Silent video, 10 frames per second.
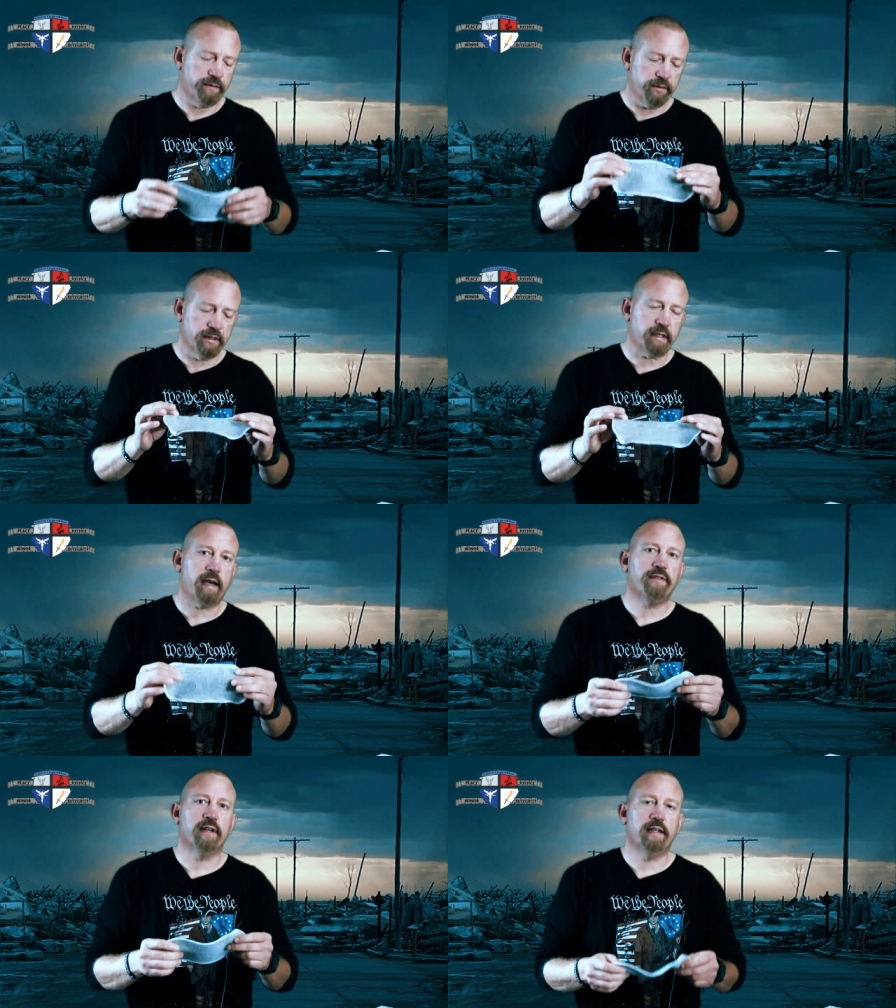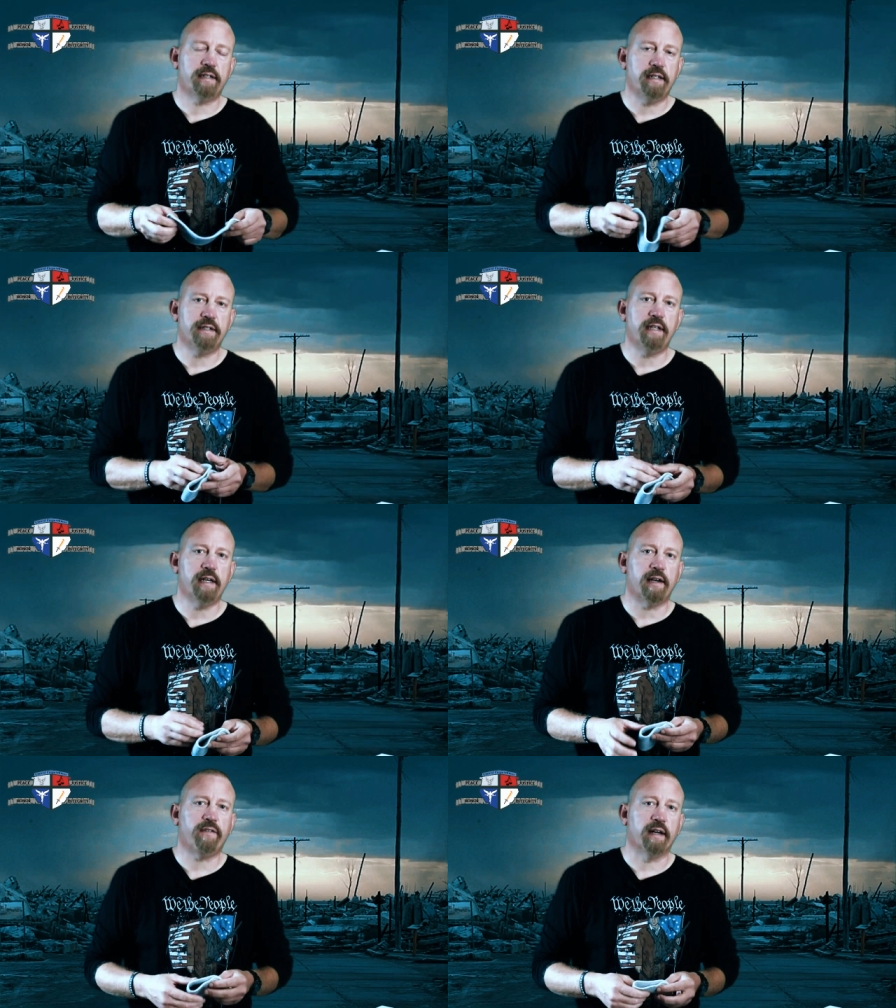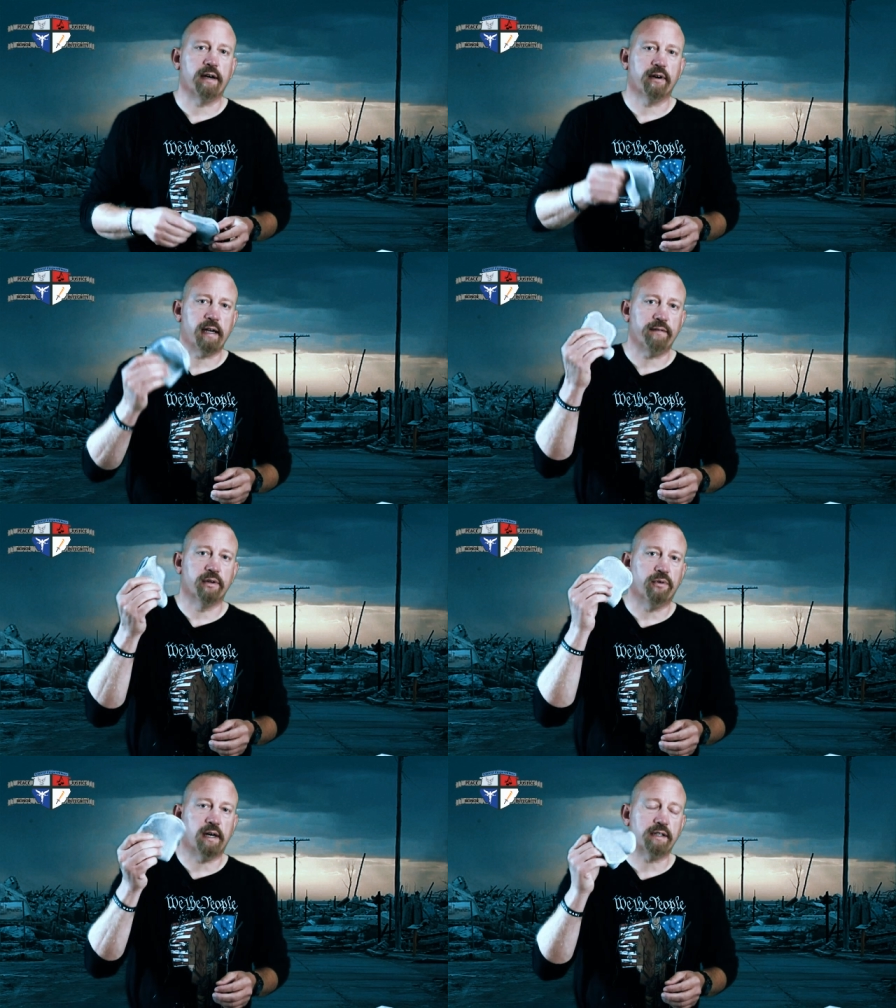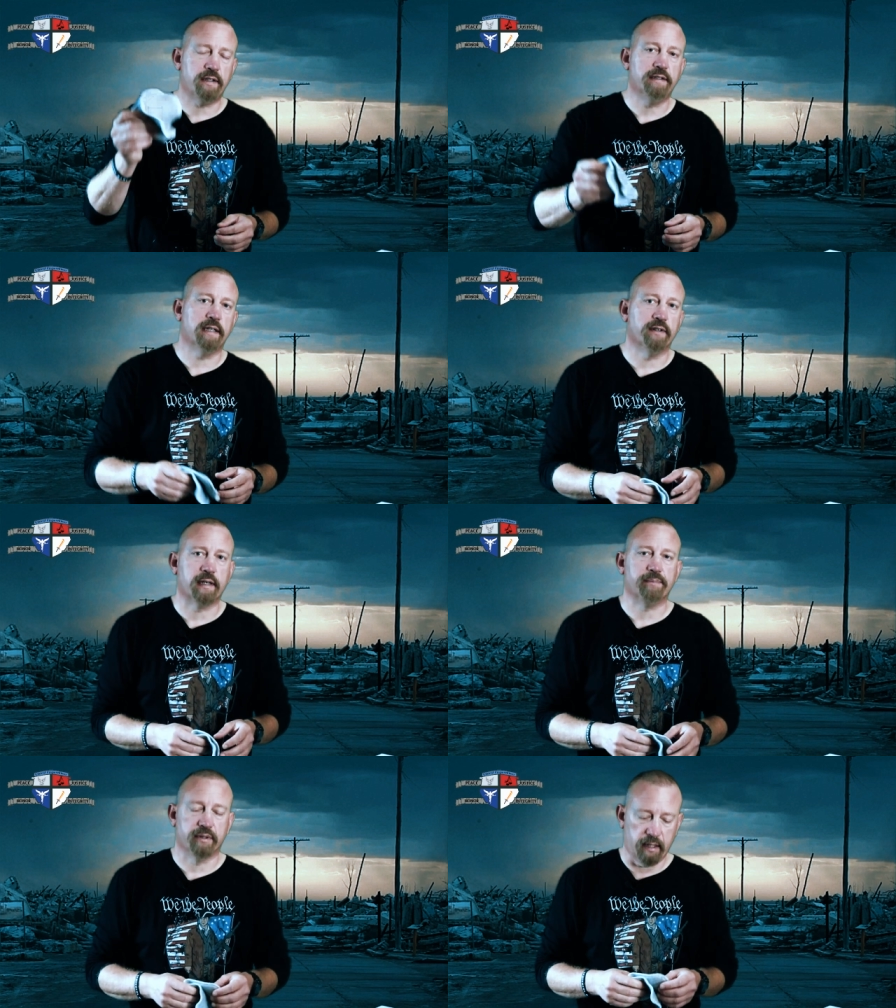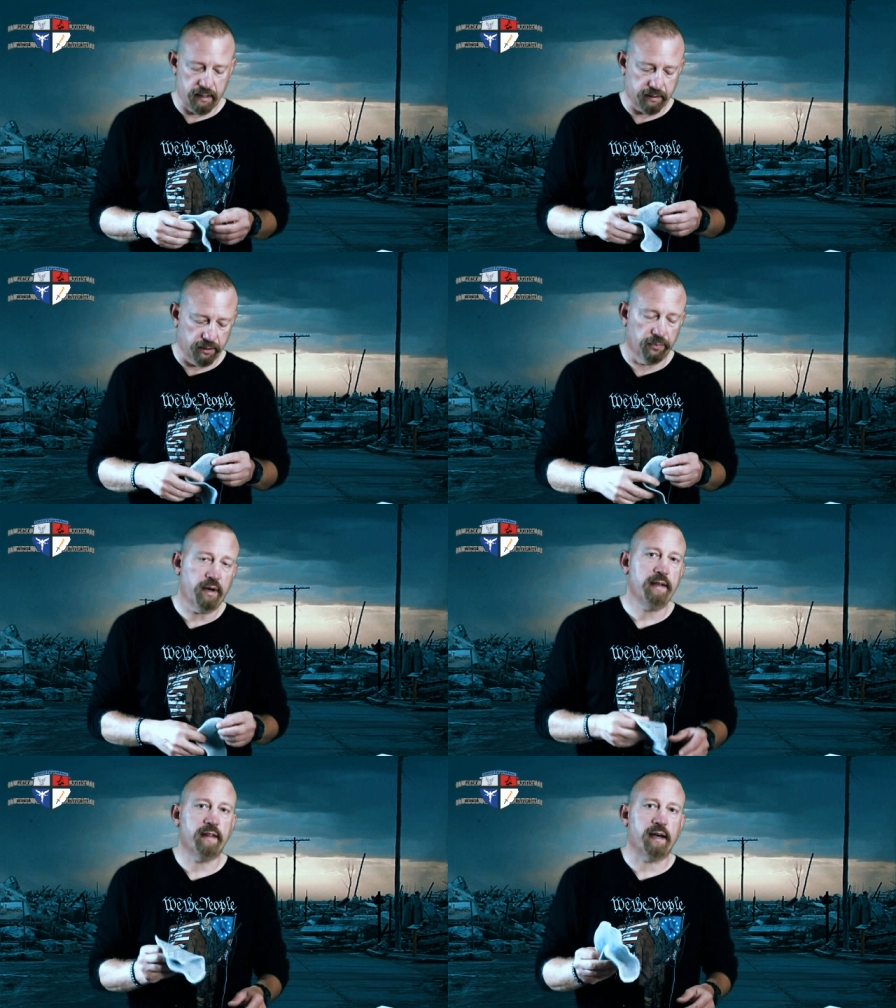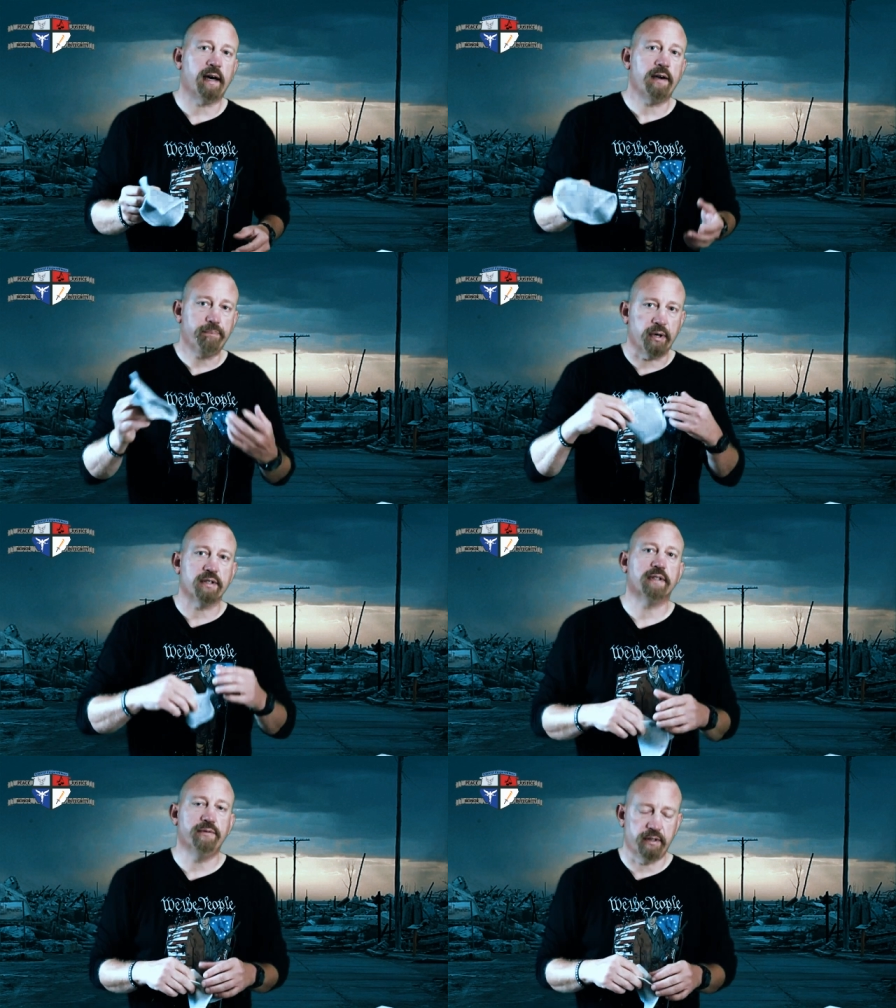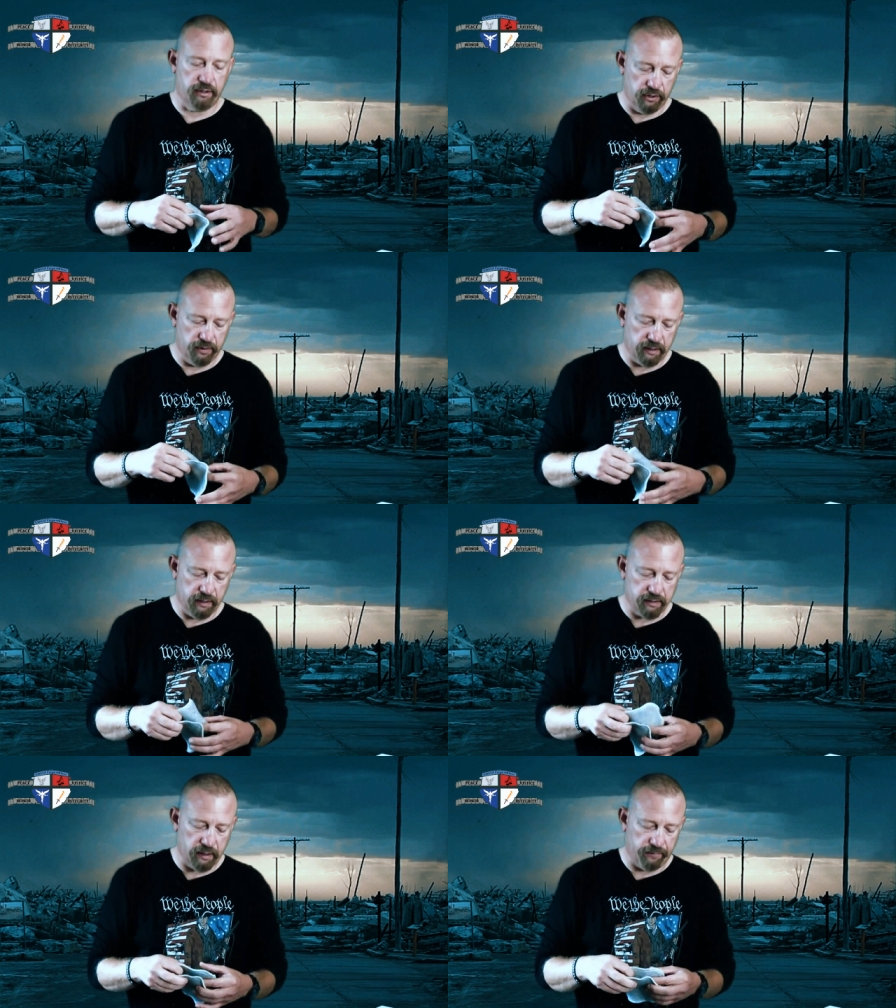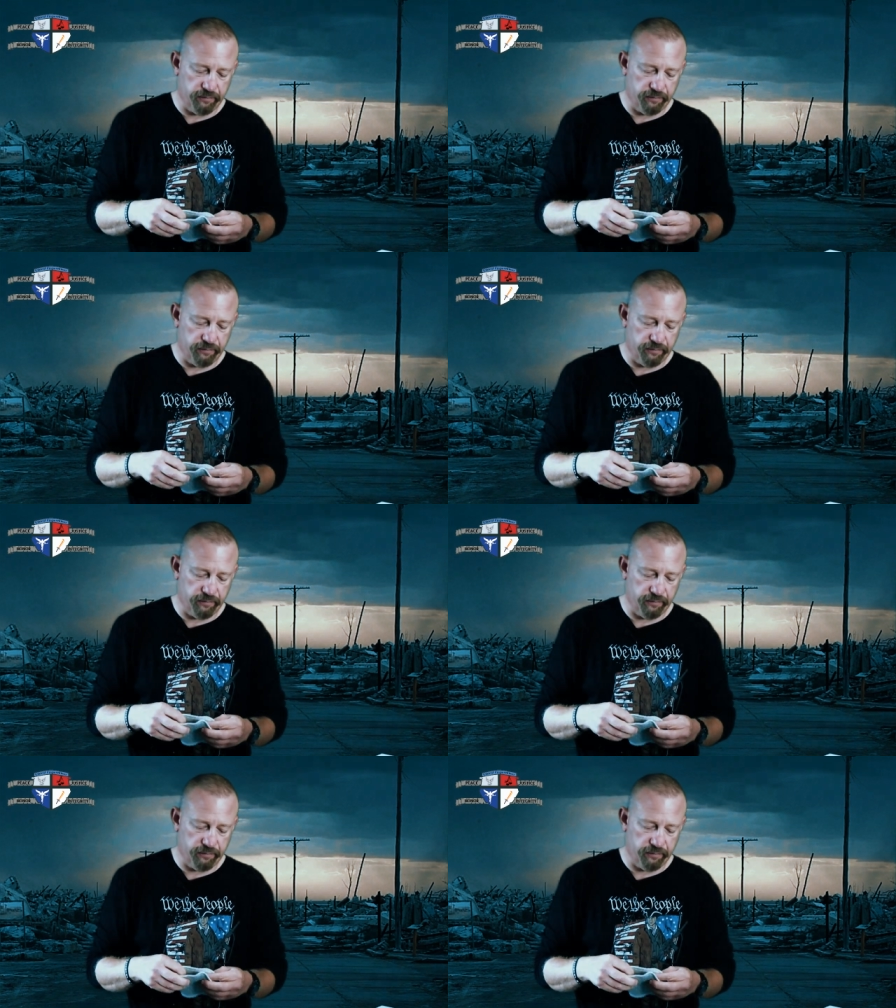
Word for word: if it was after SHTF and I were having to wash these every couple days, the way that I personally would do it is that